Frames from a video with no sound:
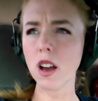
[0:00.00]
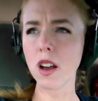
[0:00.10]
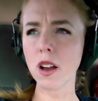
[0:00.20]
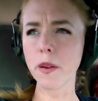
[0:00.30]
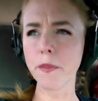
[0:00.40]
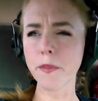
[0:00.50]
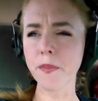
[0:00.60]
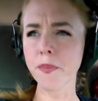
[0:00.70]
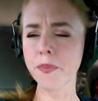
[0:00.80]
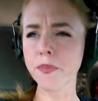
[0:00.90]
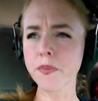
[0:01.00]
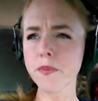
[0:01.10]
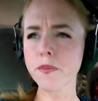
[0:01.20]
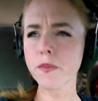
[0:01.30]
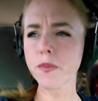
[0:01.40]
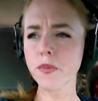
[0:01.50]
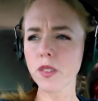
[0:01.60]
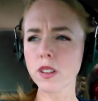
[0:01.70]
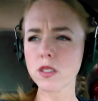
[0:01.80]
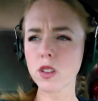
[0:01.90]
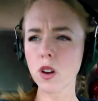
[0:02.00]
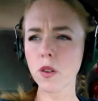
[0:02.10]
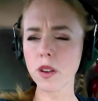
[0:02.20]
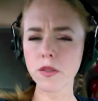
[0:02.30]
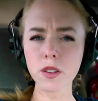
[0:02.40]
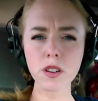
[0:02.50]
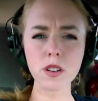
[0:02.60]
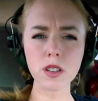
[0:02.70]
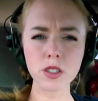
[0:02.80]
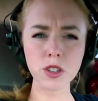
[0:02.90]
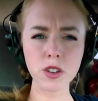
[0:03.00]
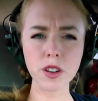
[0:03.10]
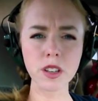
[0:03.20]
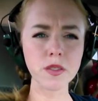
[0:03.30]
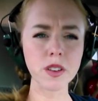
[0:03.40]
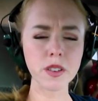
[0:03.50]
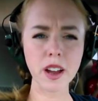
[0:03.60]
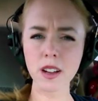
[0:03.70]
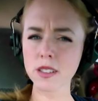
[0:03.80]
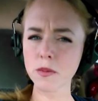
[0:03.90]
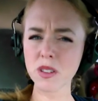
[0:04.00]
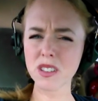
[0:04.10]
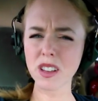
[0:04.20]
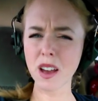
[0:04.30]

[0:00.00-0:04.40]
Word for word: Um, so if you're a shooter and you've never had some of these